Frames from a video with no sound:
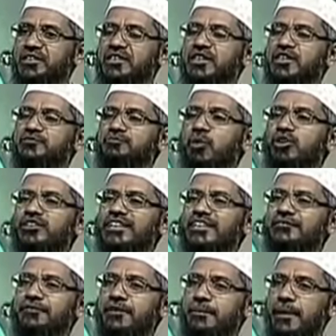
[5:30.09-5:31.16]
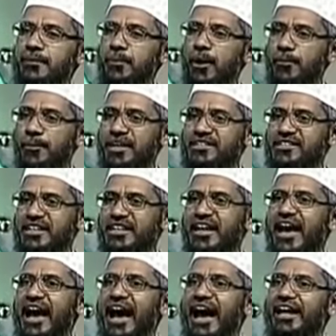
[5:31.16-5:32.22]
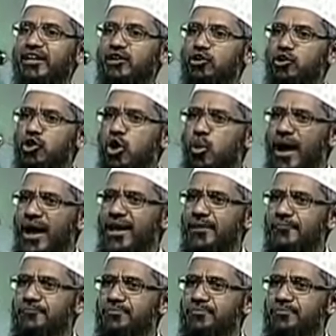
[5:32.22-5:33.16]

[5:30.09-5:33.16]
is more than the female population. And do you know why?